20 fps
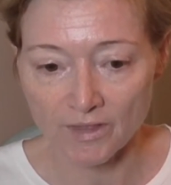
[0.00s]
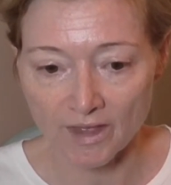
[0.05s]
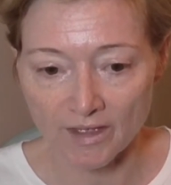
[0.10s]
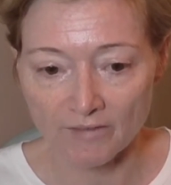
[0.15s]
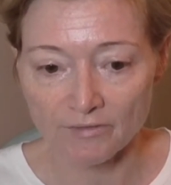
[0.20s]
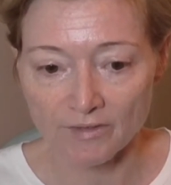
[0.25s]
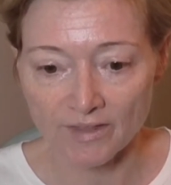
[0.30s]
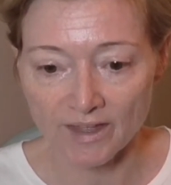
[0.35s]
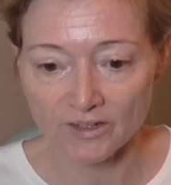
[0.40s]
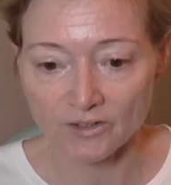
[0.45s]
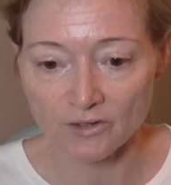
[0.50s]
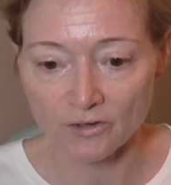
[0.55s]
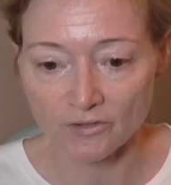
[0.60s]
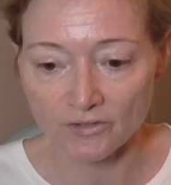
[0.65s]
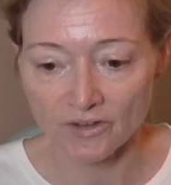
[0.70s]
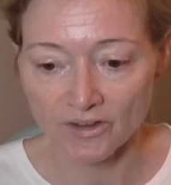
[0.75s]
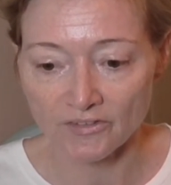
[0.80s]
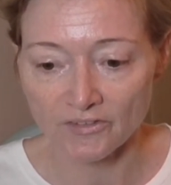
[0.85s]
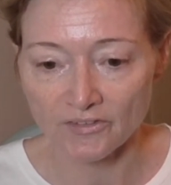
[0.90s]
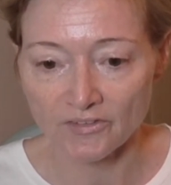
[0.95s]
that
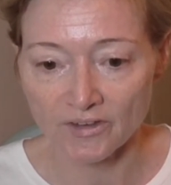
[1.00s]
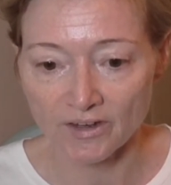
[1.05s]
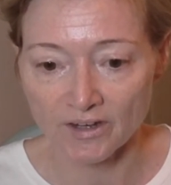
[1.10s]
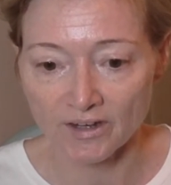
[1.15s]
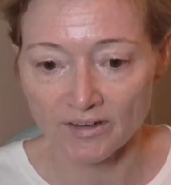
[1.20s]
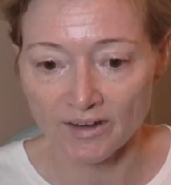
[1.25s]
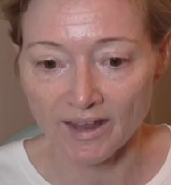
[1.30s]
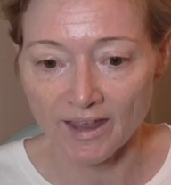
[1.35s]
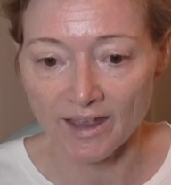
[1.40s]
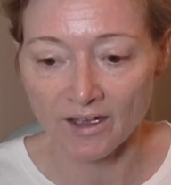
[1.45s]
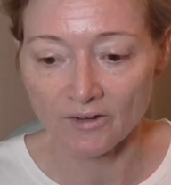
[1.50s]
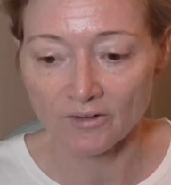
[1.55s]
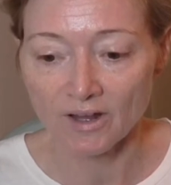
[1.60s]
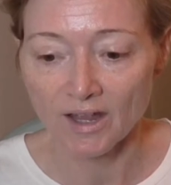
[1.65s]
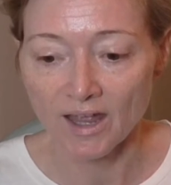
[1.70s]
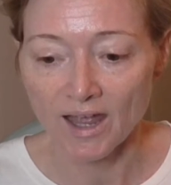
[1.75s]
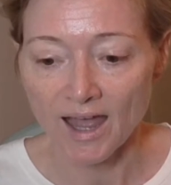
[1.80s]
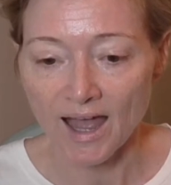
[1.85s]
dog that's sitting down.